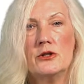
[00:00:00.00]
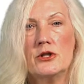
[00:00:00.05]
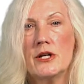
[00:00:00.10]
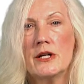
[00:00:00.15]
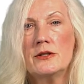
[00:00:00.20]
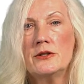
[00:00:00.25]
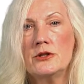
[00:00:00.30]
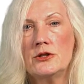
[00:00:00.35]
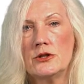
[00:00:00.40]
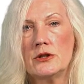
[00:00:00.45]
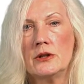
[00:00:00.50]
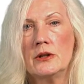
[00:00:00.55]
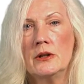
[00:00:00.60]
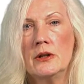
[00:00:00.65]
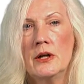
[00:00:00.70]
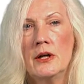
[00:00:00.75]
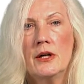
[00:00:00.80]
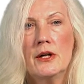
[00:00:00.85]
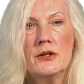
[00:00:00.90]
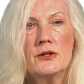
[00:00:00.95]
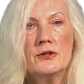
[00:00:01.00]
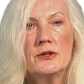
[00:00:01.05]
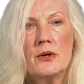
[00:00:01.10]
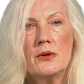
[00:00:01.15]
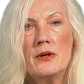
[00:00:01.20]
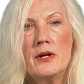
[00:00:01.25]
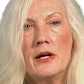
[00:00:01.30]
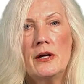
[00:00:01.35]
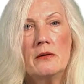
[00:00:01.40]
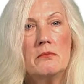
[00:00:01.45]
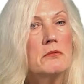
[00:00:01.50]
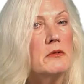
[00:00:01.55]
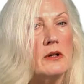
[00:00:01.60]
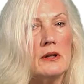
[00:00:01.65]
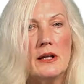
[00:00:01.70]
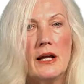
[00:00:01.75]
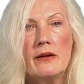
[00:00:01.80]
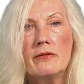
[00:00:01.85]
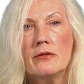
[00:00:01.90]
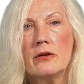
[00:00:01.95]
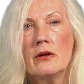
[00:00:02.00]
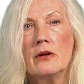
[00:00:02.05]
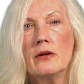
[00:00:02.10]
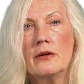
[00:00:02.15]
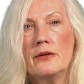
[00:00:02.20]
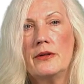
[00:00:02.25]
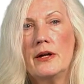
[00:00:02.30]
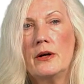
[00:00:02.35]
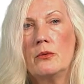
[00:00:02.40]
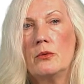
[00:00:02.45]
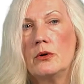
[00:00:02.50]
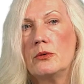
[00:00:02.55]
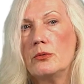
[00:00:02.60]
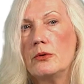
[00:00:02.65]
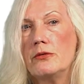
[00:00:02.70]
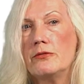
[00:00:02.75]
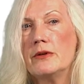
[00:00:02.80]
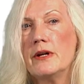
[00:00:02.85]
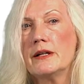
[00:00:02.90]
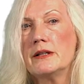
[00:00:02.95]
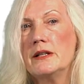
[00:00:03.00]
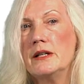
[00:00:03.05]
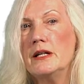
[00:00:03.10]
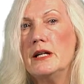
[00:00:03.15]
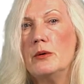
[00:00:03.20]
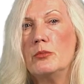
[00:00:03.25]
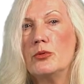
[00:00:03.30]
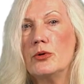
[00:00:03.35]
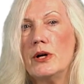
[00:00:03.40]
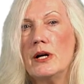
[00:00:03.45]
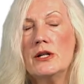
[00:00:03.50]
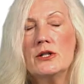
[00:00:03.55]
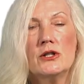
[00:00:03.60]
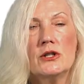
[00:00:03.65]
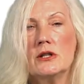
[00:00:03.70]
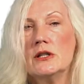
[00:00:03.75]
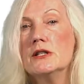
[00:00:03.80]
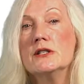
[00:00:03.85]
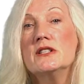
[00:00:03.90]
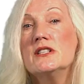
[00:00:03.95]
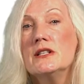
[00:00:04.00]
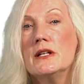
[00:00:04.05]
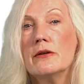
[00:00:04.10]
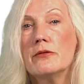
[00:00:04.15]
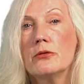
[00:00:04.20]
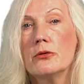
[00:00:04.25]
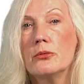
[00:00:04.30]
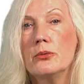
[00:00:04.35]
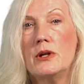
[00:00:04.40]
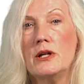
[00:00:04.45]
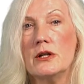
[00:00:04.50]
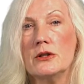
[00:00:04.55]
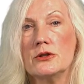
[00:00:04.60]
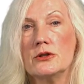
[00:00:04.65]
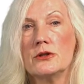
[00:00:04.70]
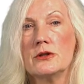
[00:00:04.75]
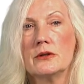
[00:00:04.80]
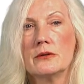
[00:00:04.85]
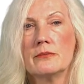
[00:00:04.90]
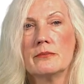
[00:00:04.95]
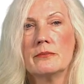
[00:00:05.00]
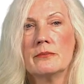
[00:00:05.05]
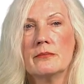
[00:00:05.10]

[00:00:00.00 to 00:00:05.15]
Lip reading: ingestion so that the level that would reflect inebriation is never reached.